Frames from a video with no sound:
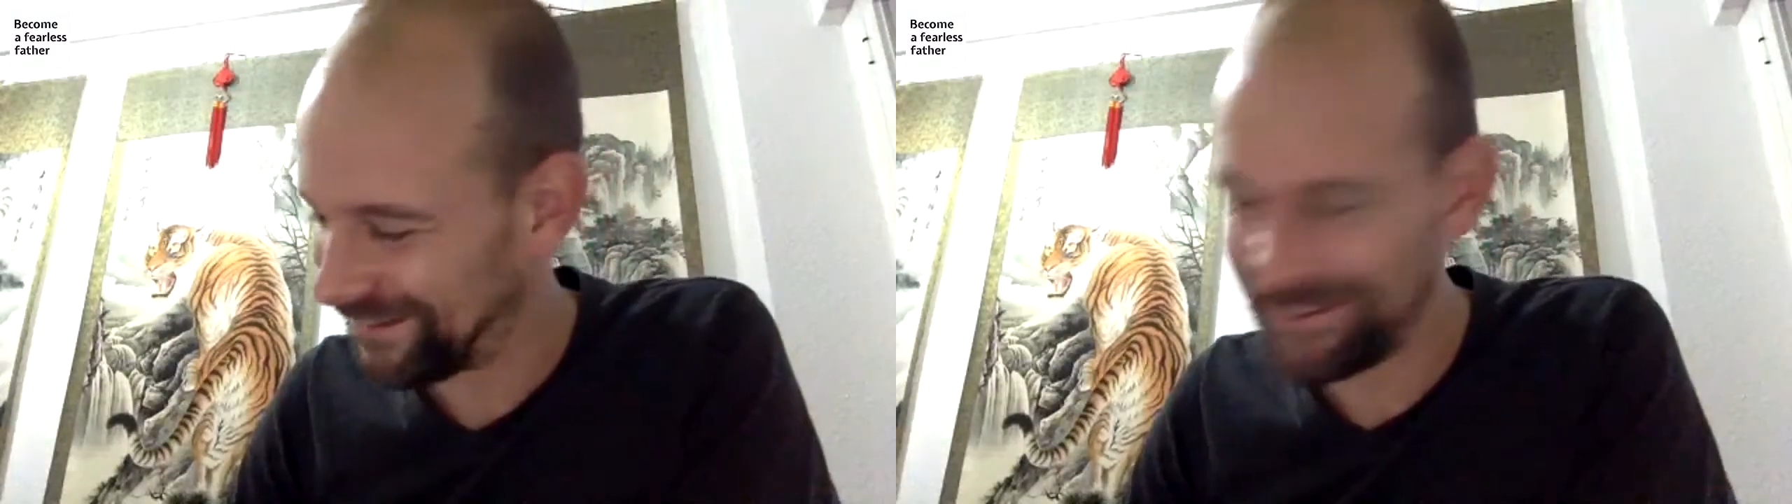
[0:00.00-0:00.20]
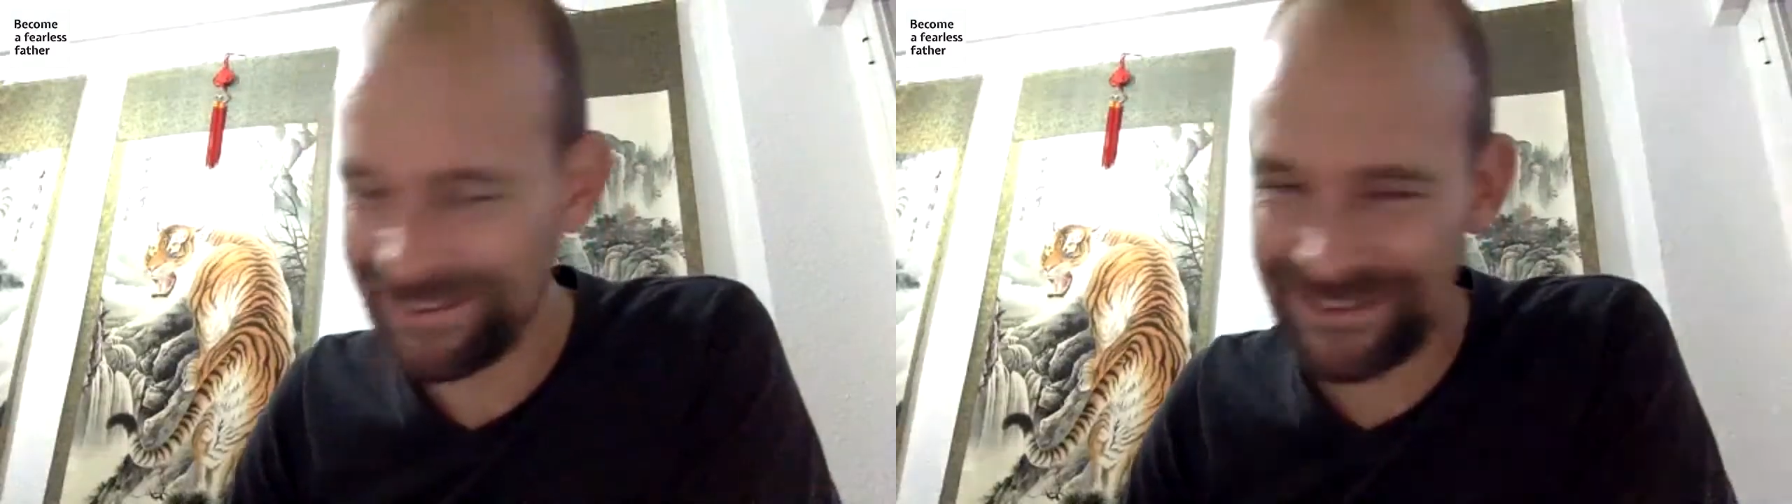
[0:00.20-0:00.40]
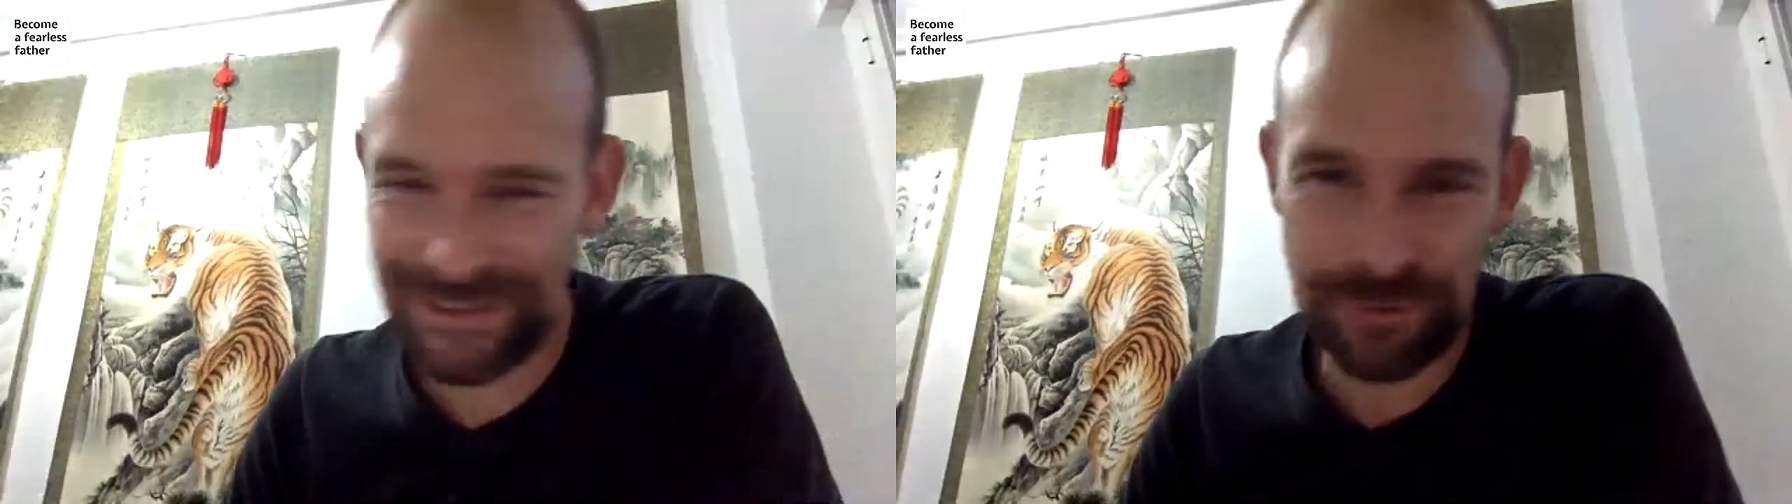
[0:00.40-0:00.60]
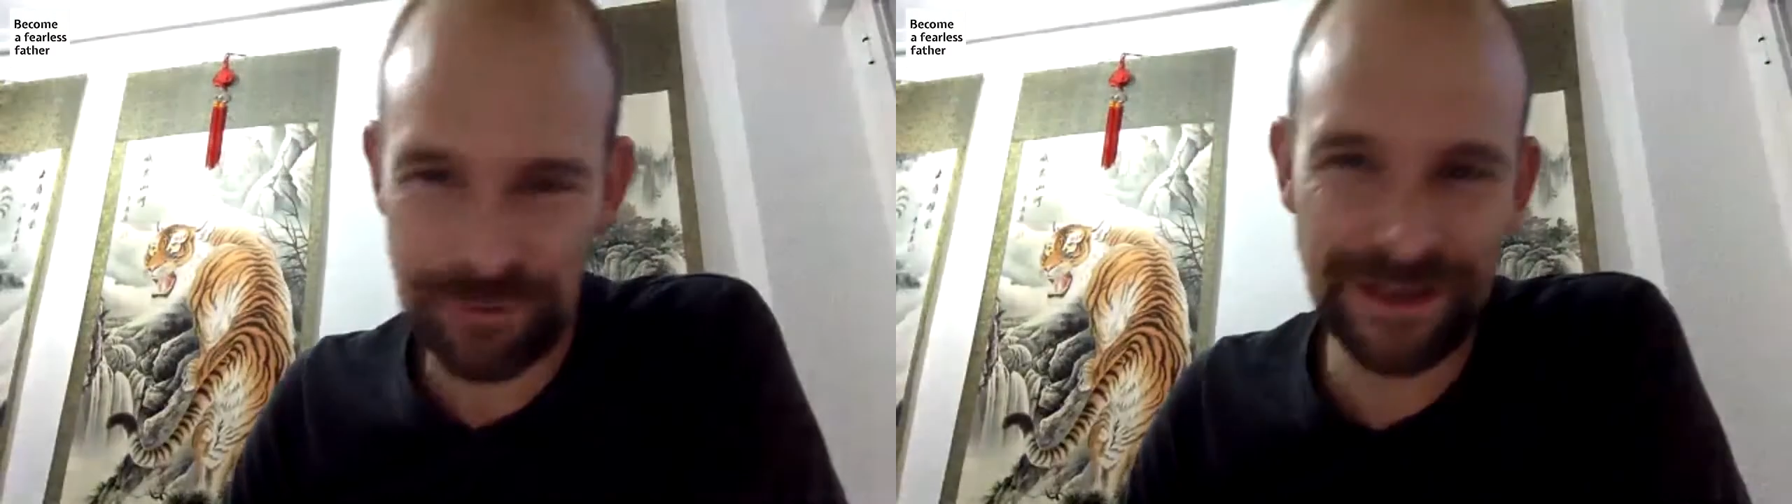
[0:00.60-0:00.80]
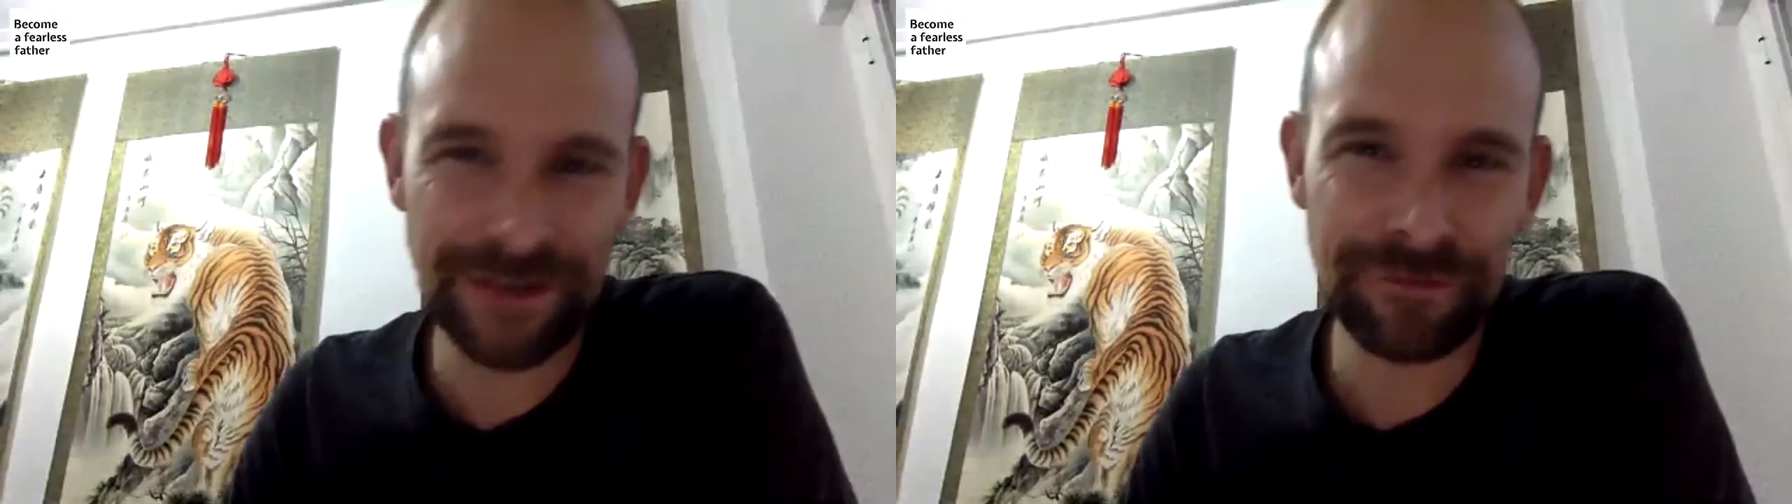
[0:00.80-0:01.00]
I think that's a
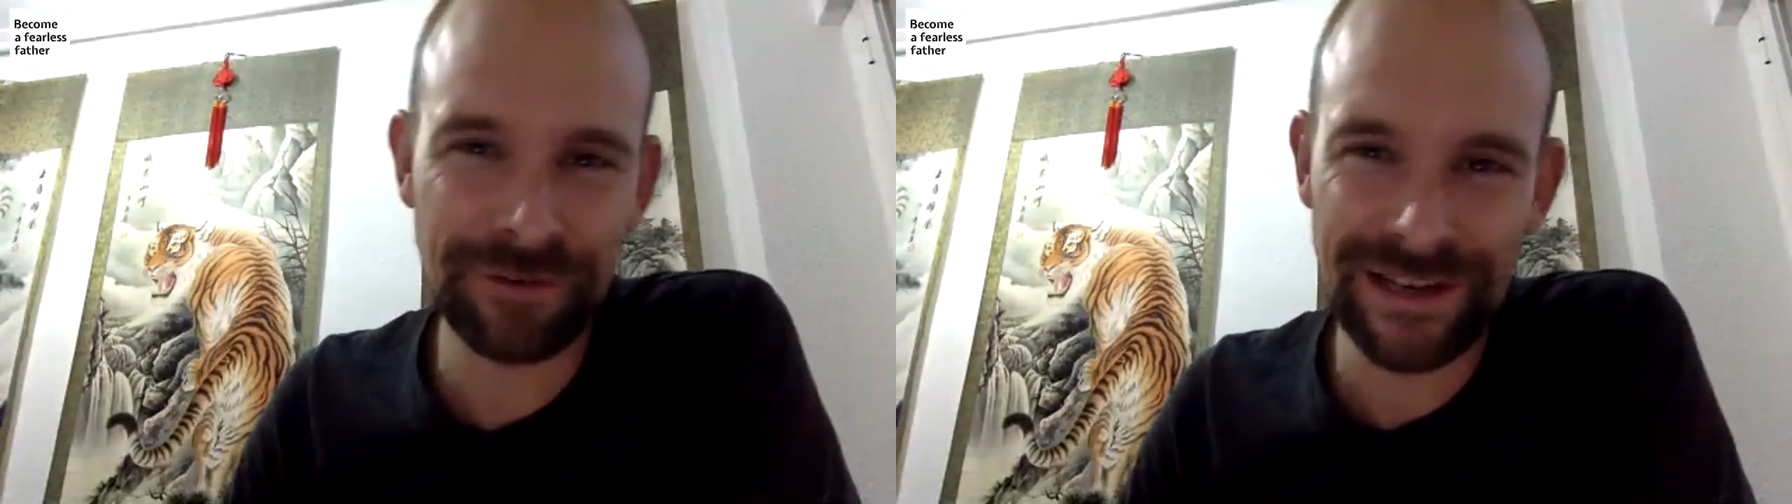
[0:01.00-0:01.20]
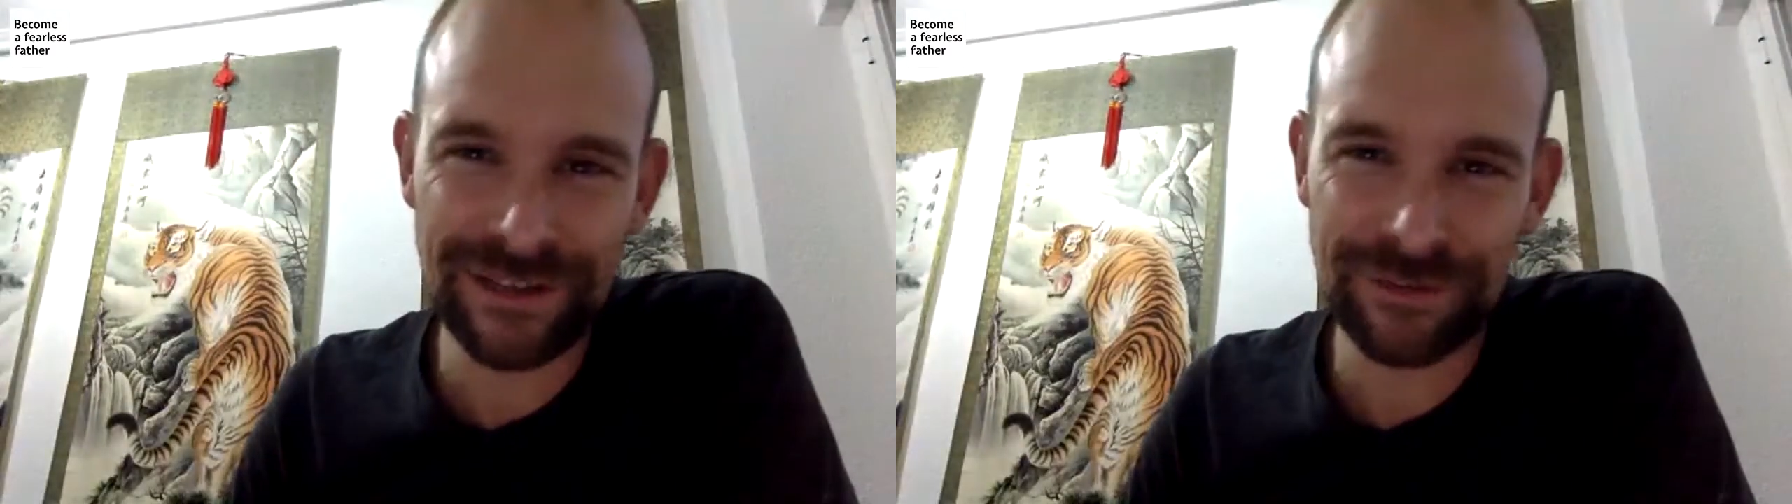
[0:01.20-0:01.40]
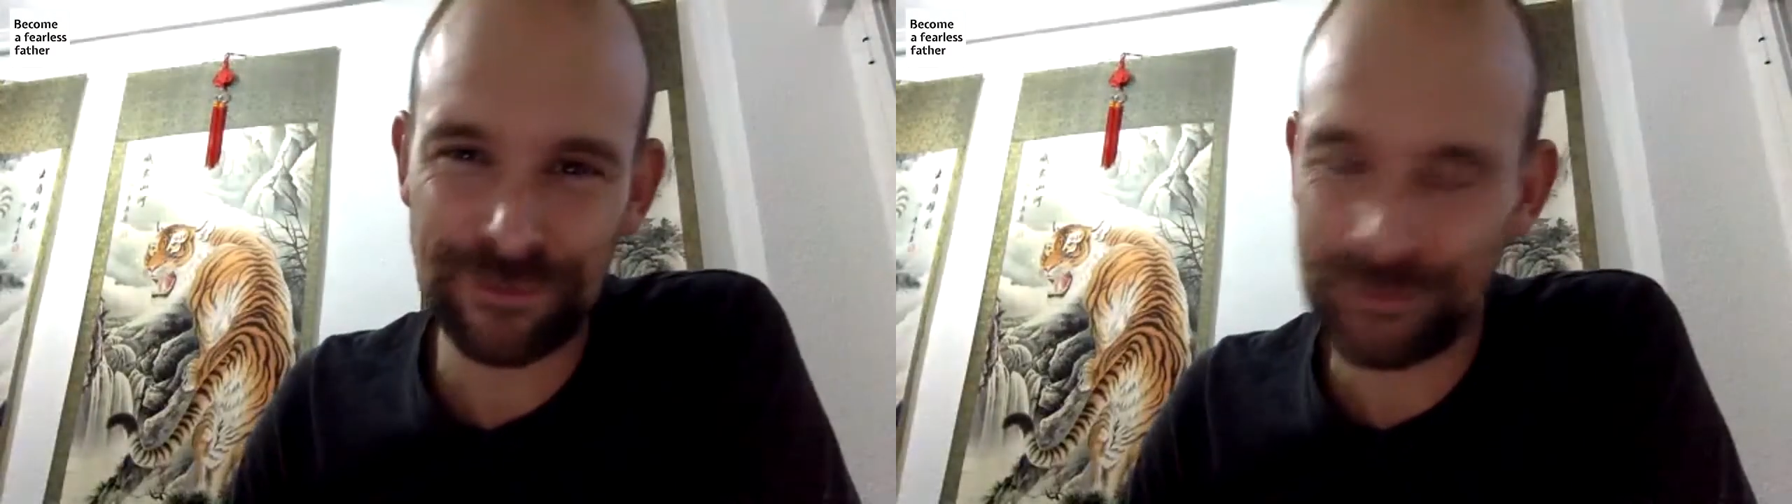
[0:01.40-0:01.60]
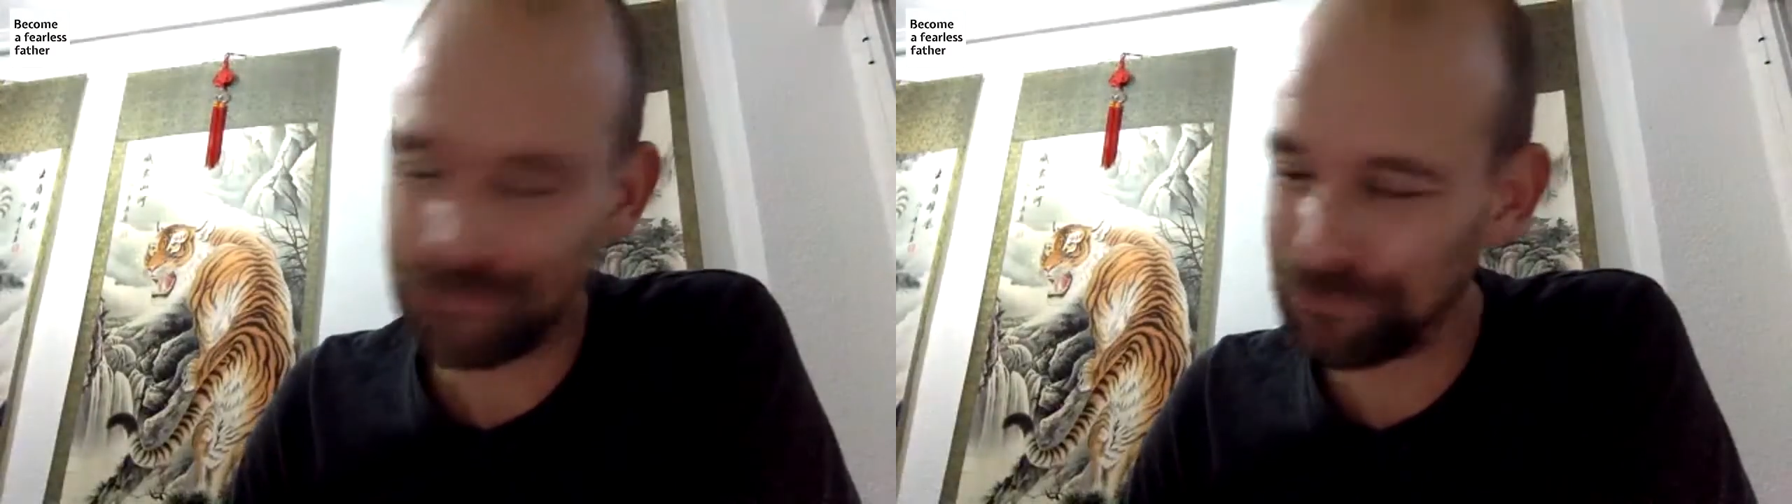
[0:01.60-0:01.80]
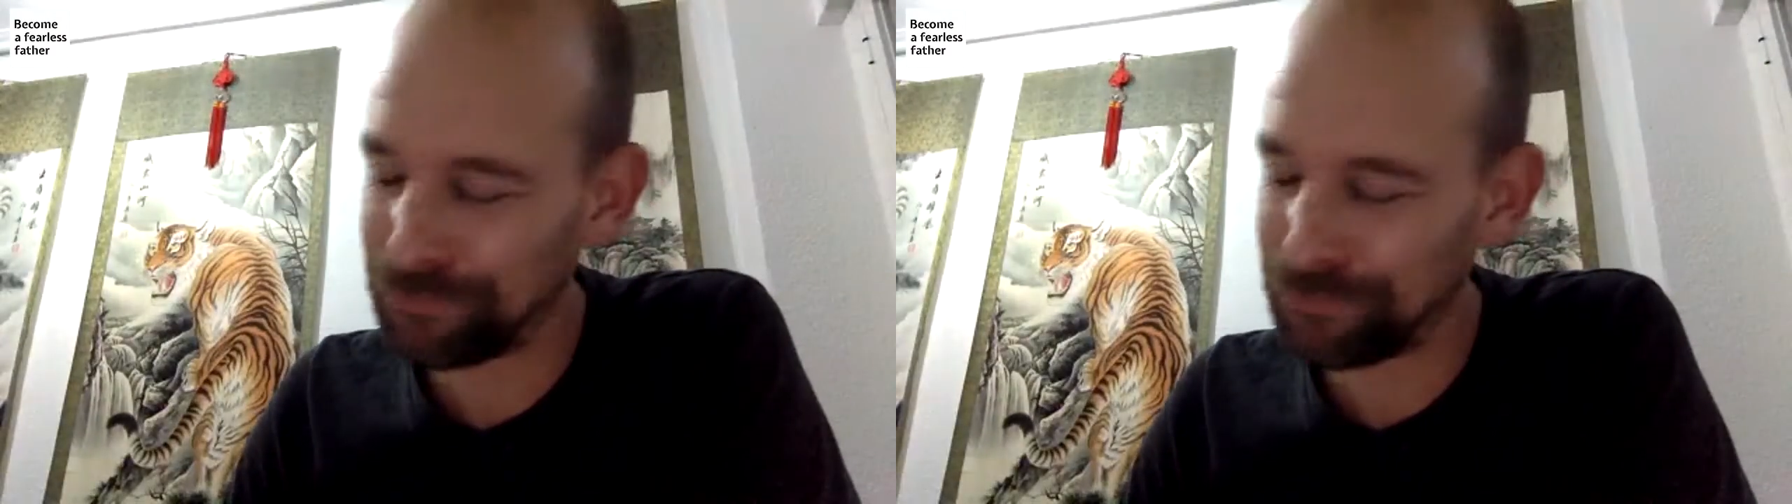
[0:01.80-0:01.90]
great advice for